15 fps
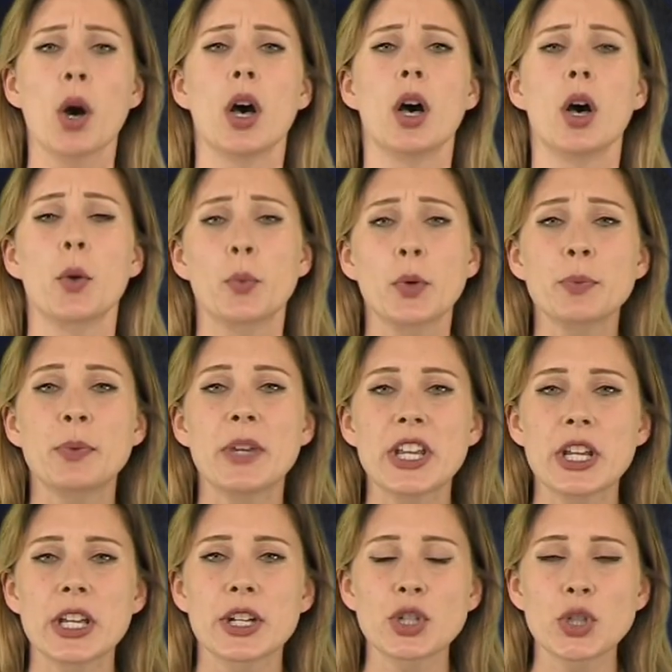will
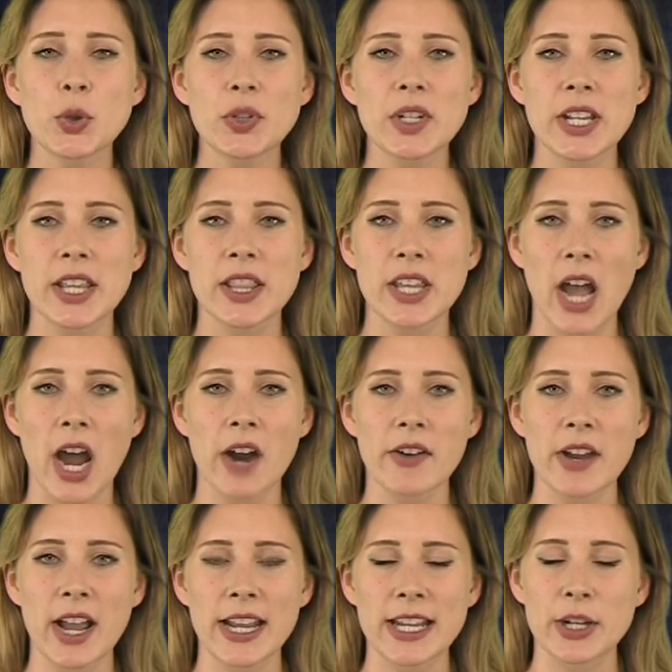be shooting in the
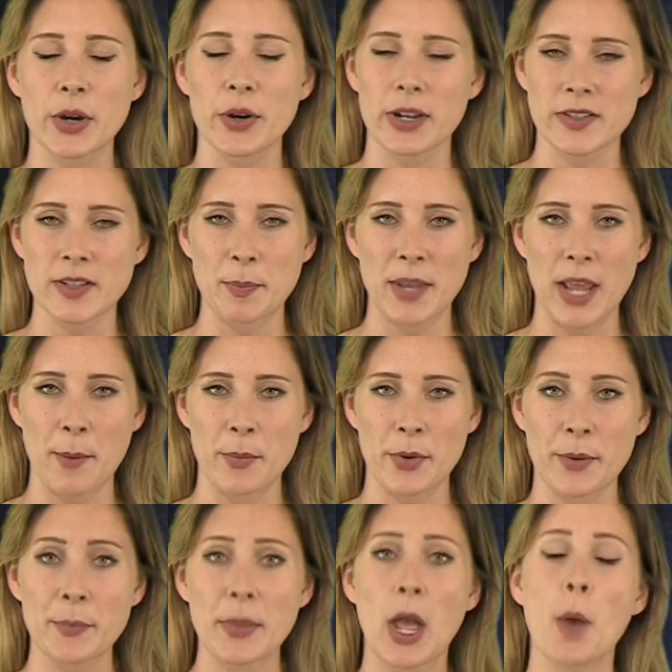area in early
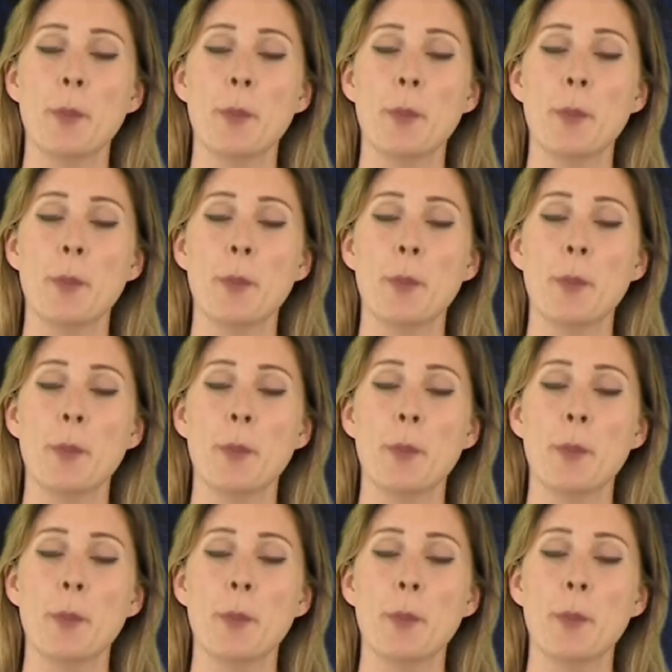September,